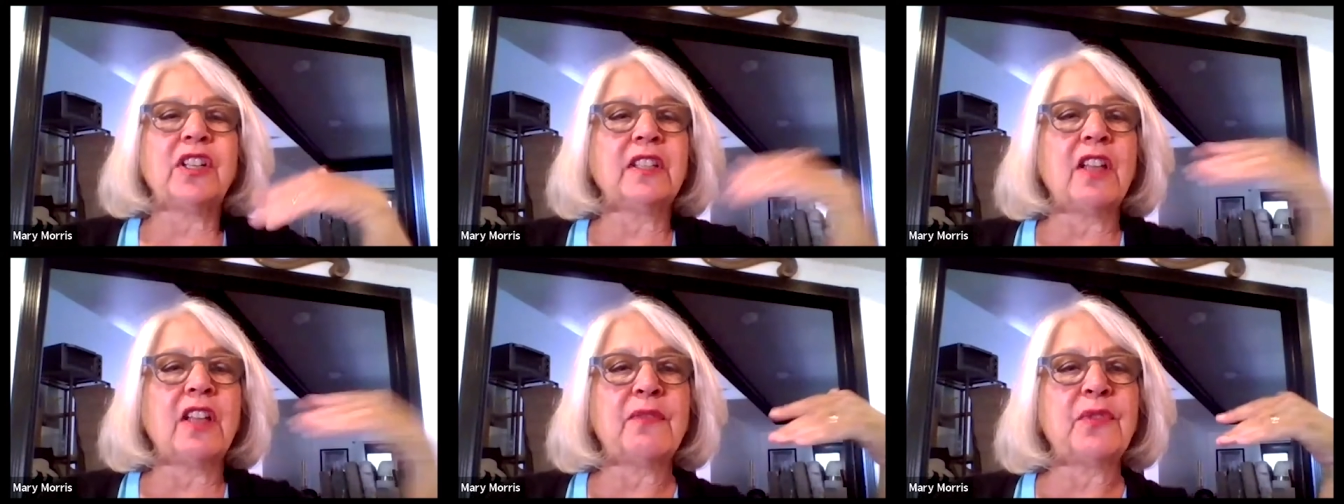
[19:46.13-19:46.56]

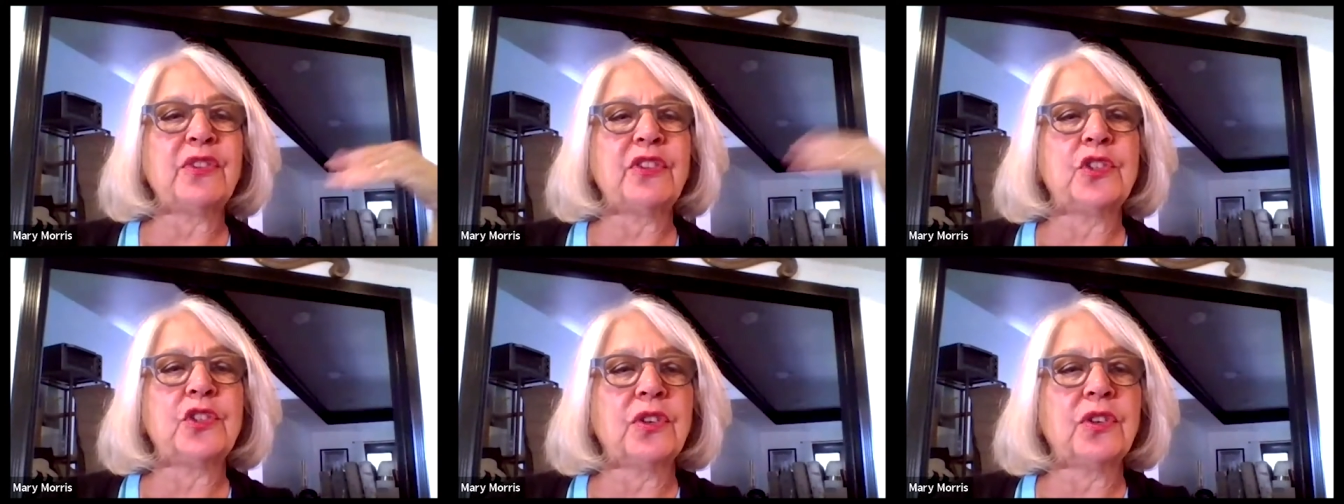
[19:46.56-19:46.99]
in love with
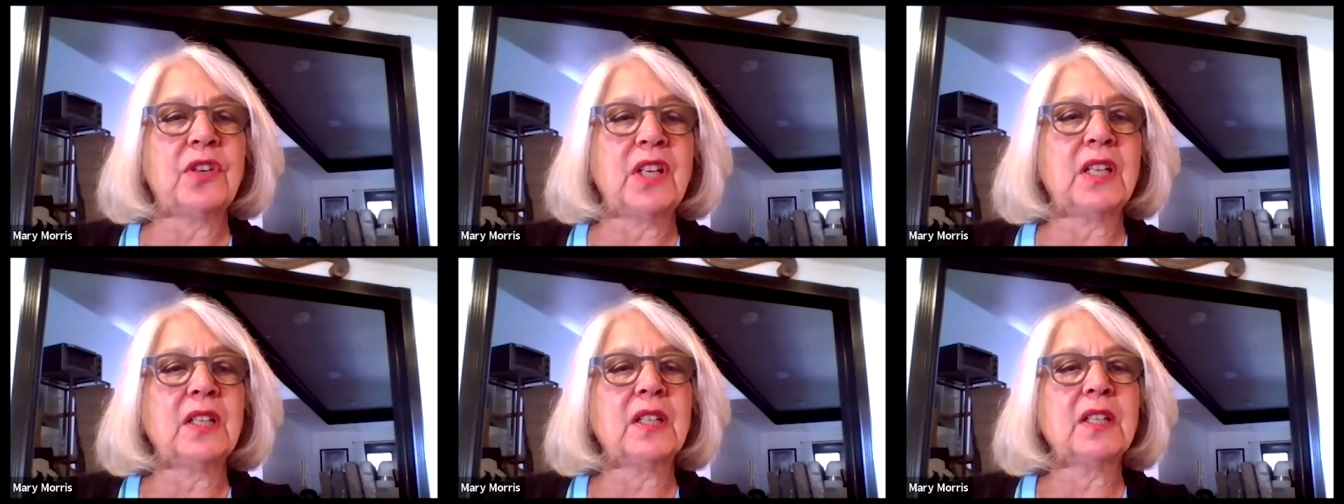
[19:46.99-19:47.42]
the
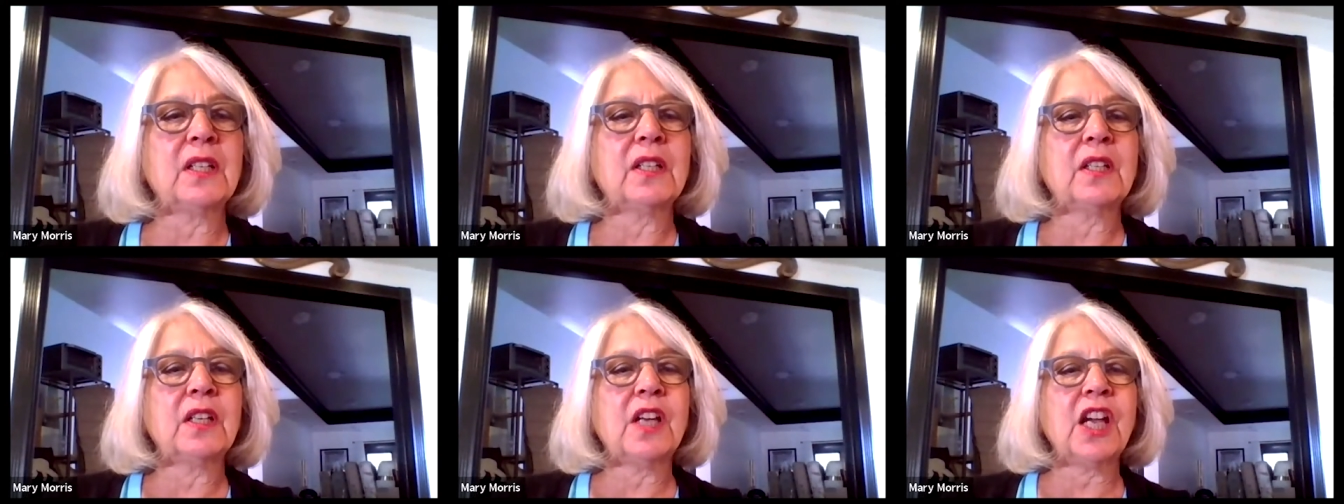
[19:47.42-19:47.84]
journey
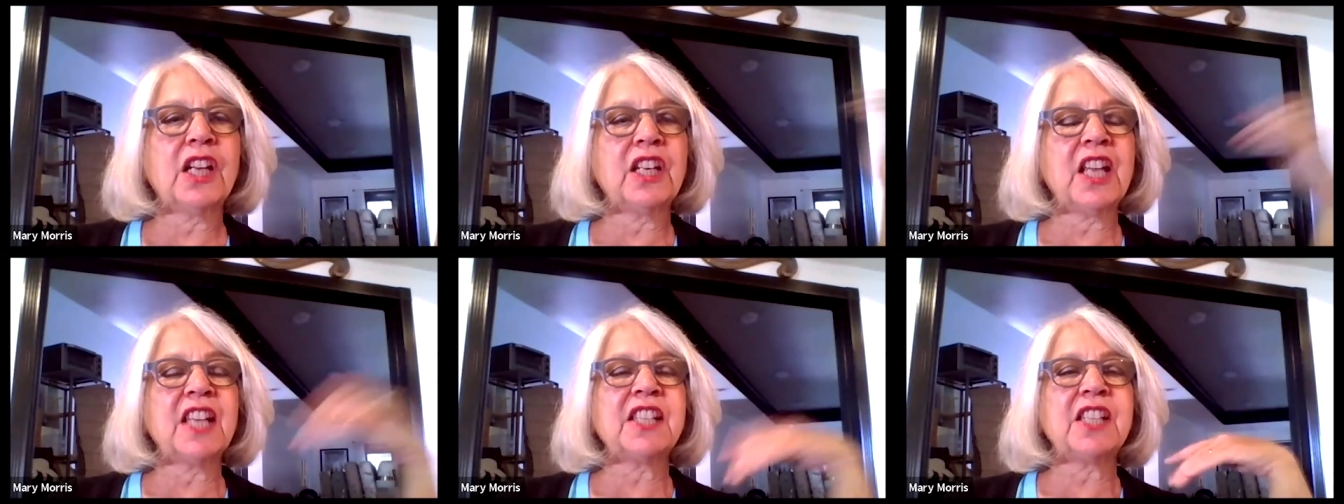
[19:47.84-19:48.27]
and
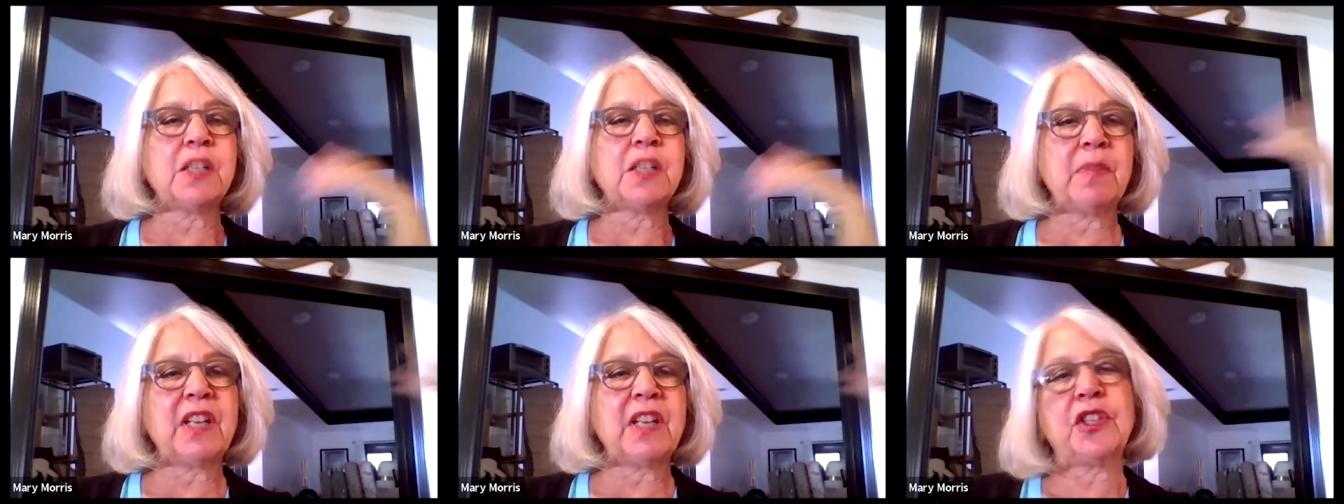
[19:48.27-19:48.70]
it has to
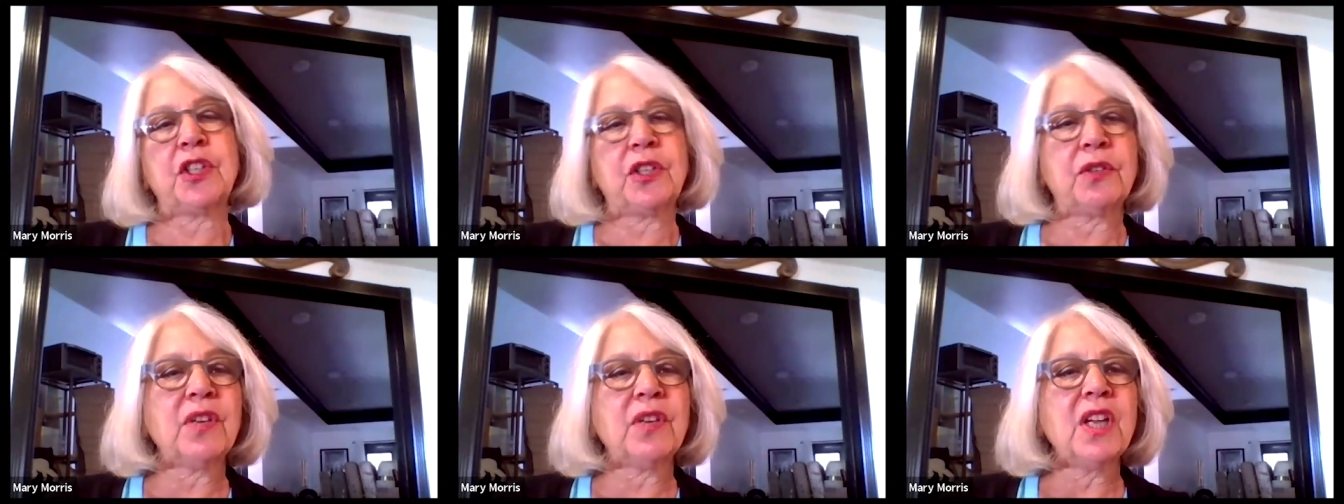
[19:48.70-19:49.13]
speak to
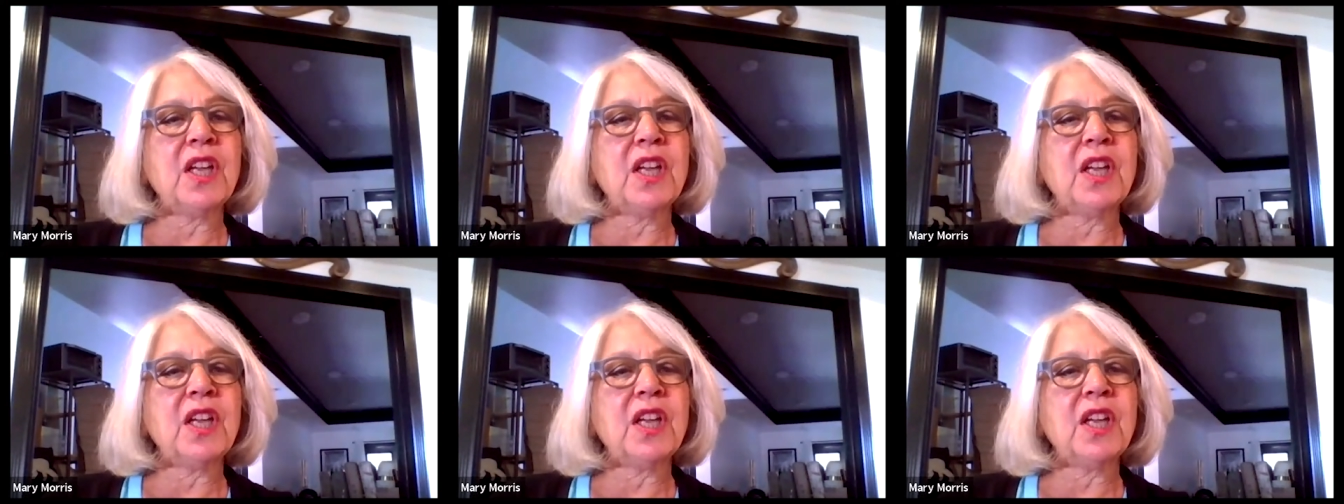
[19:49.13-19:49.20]
you.